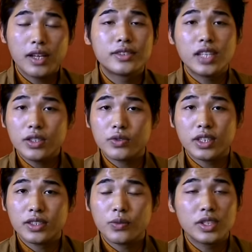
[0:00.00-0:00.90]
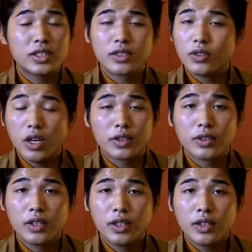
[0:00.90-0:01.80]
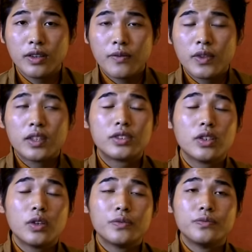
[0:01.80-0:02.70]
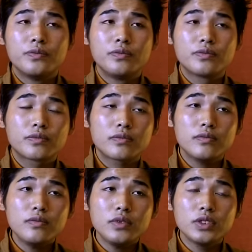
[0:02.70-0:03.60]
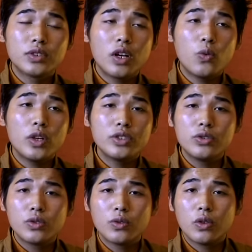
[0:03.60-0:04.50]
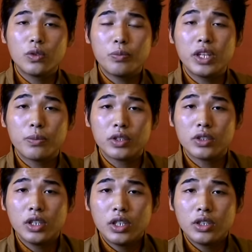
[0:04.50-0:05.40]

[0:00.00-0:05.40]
centuries, which is not. So, so I want you all people